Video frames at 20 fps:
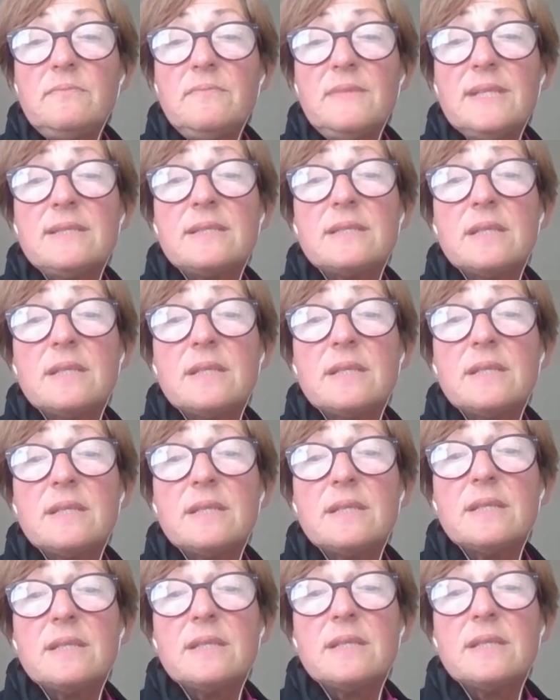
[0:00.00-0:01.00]
So
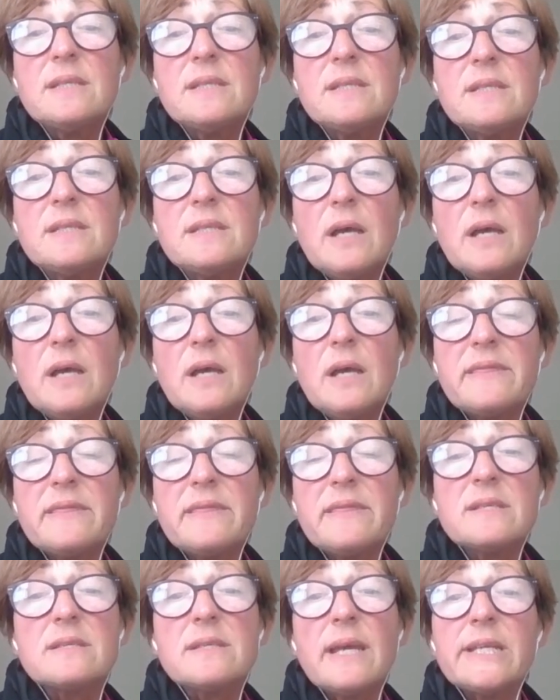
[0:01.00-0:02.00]
would
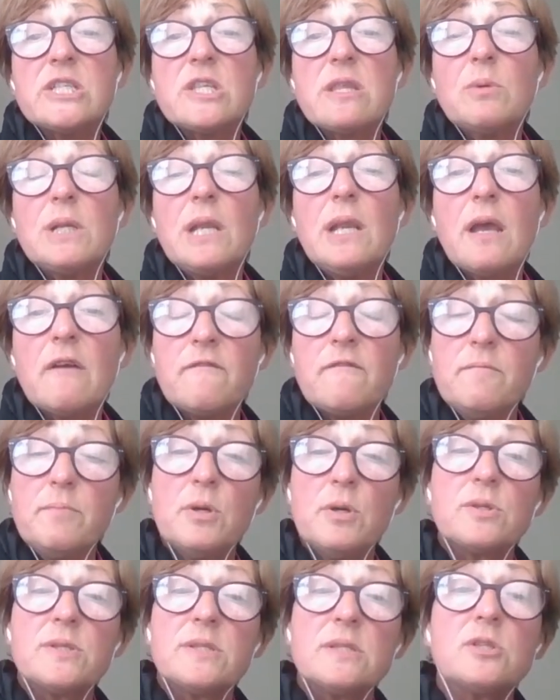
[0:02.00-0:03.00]
love books and
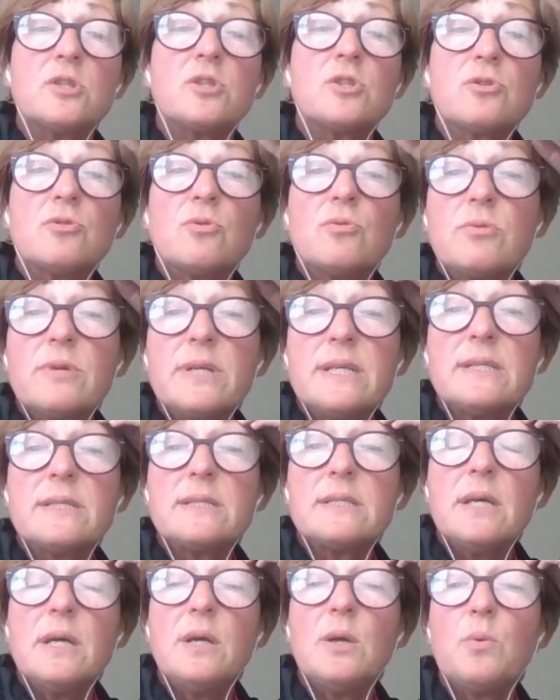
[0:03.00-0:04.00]
stories with
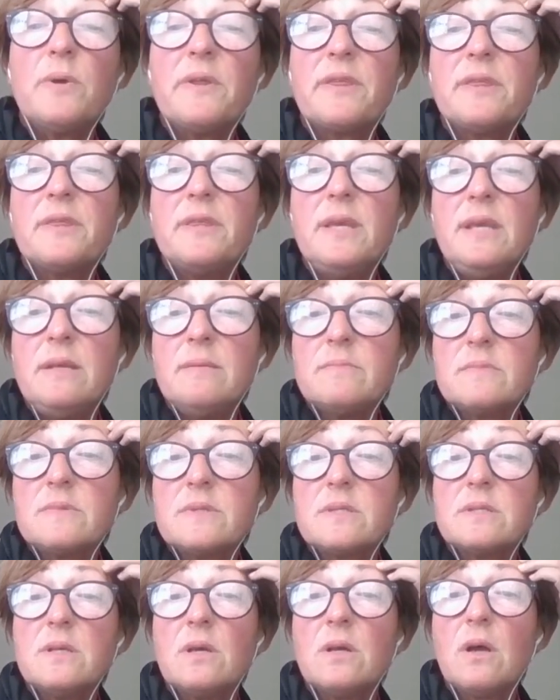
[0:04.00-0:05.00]
themes
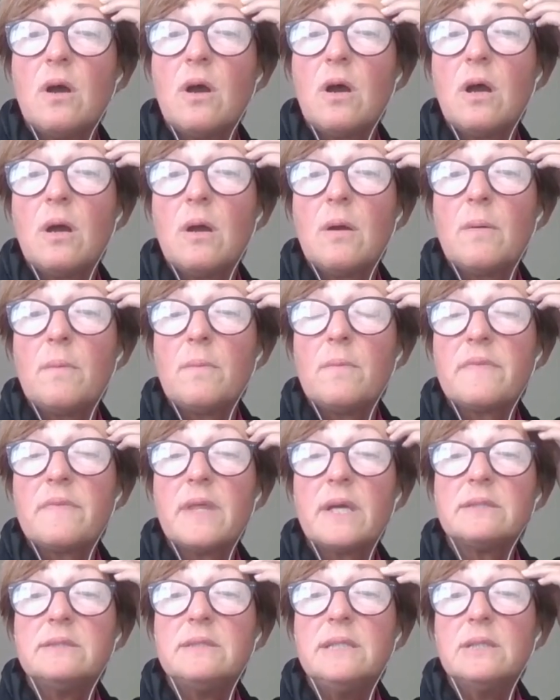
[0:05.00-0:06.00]
that
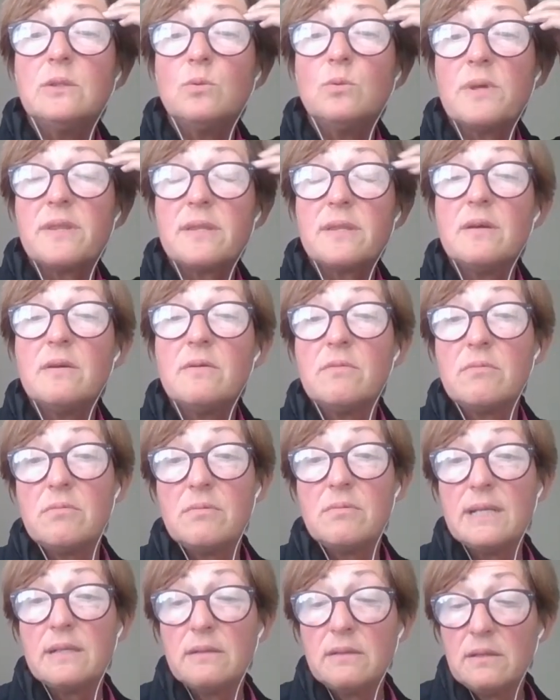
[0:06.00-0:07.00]
deal with
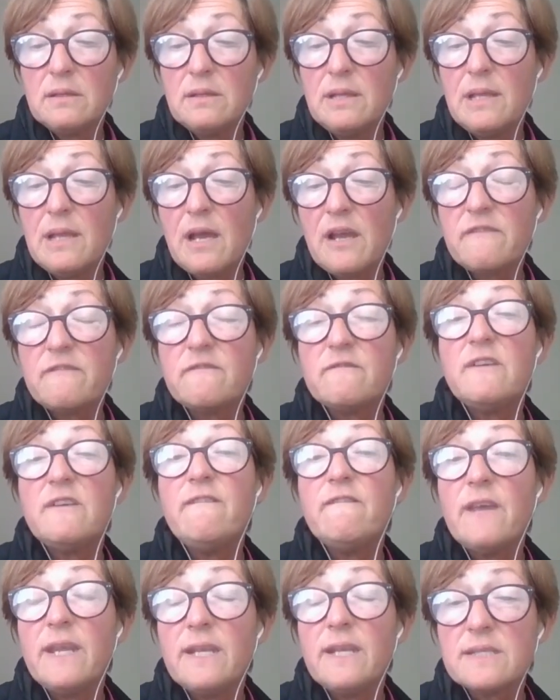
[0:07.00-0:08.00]
real life
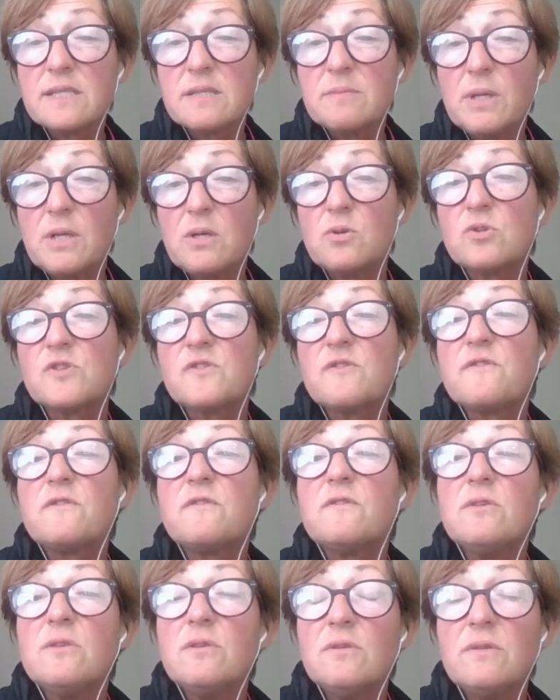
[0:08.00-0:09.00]
events, because
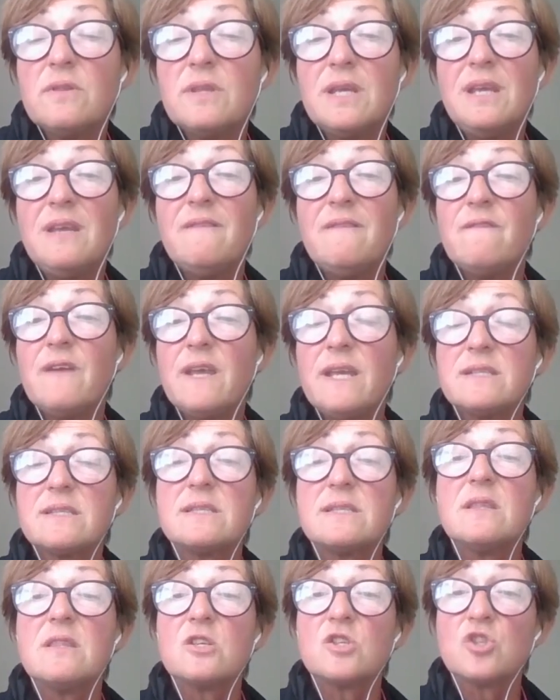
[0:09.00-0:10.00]
through the events
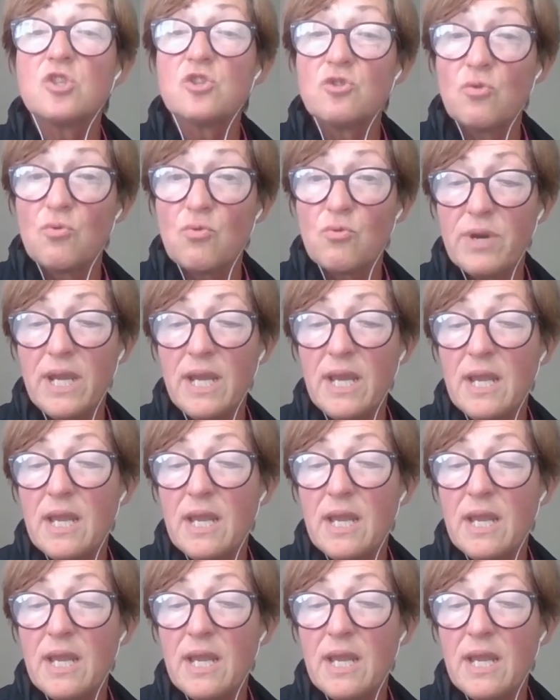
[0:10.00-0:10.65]
in the story